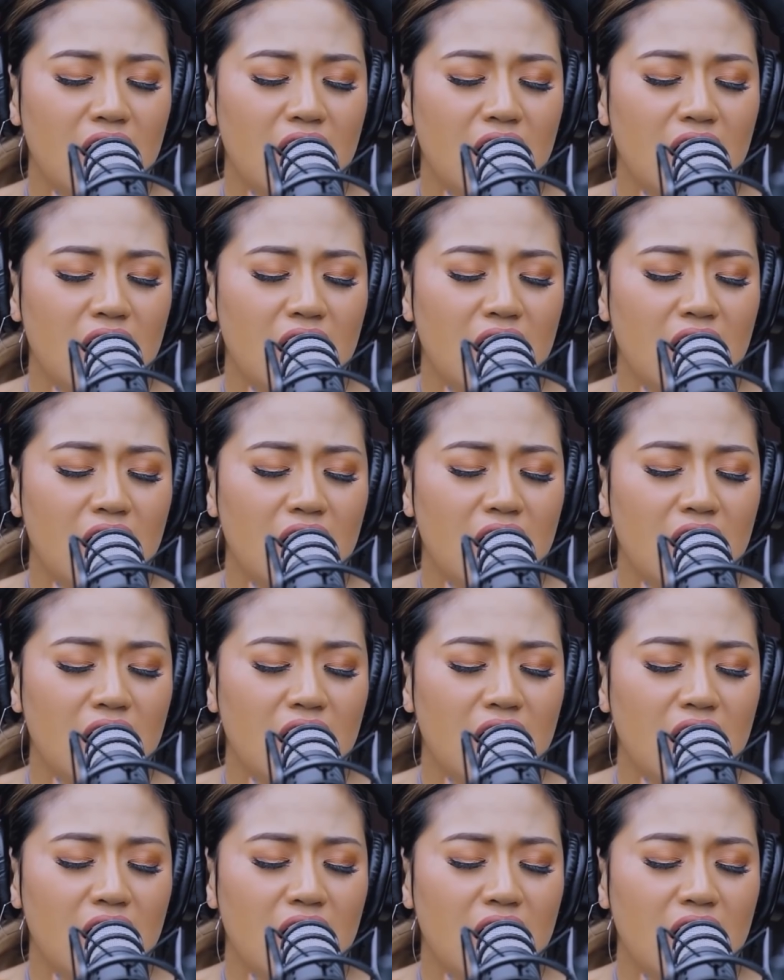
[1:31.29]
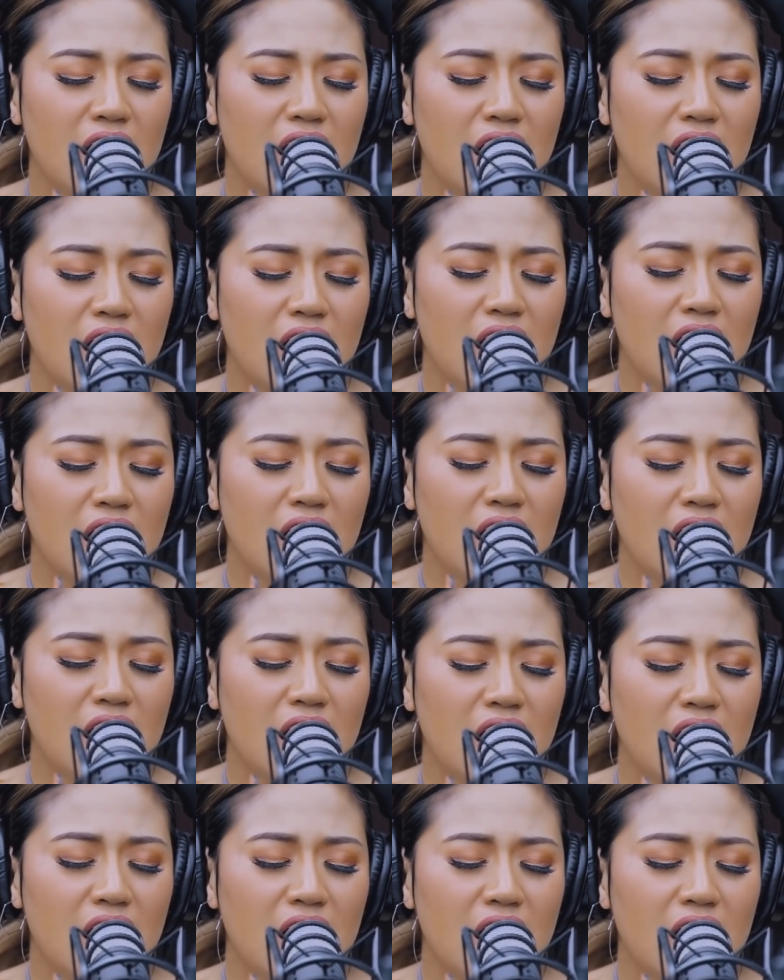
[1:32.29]

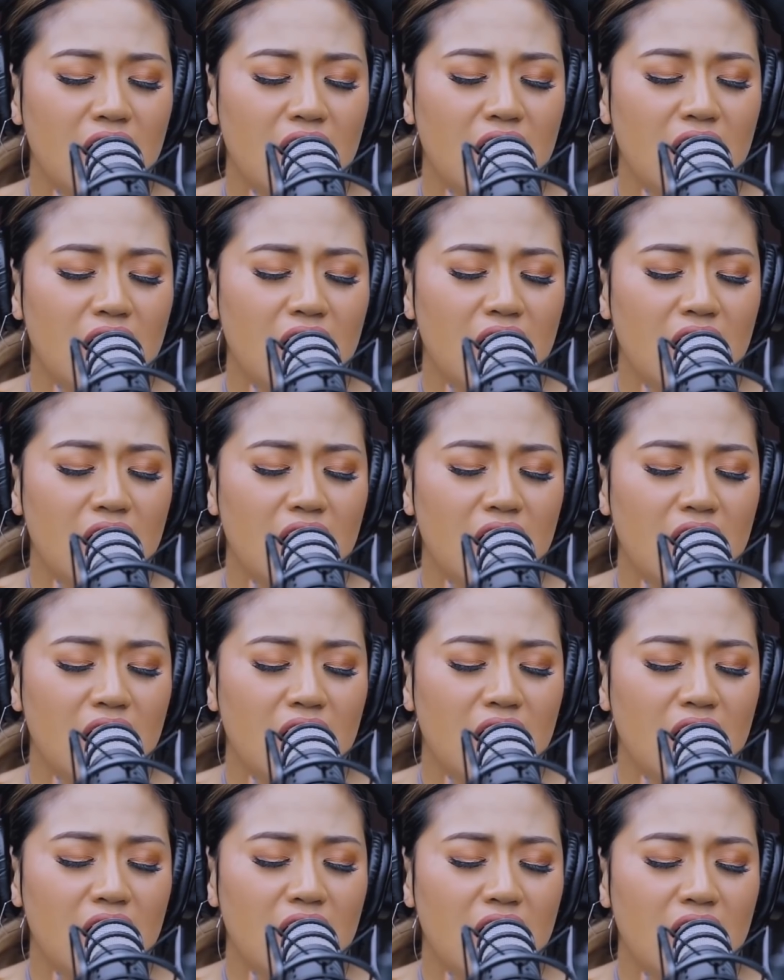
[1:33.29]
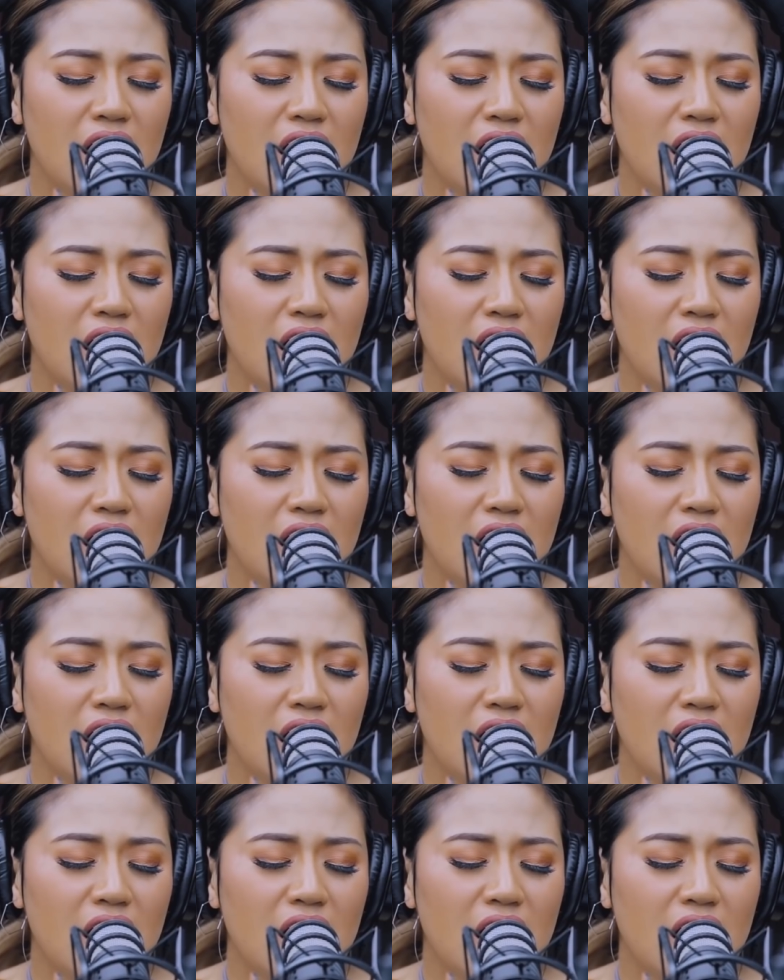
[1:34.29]
(not speaking)